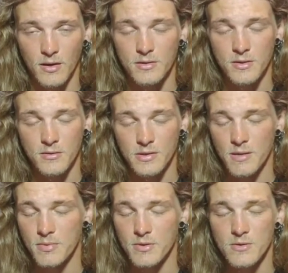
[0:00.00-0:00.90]
internal
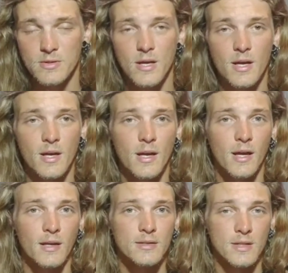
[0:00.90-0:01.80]
temperatures.
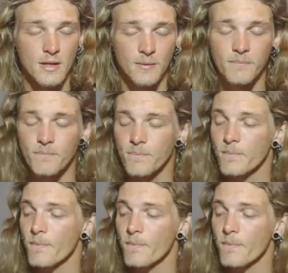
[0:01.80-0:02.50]
So,